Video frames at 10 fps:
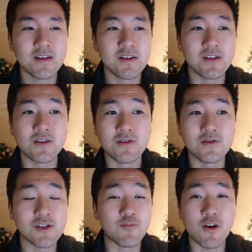you
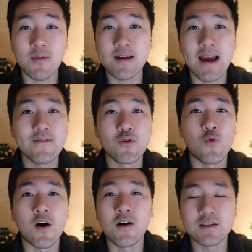should probably have the
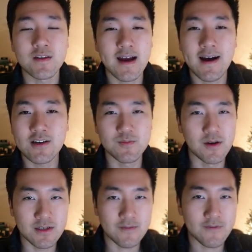walls of the house
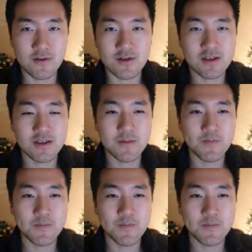built up first.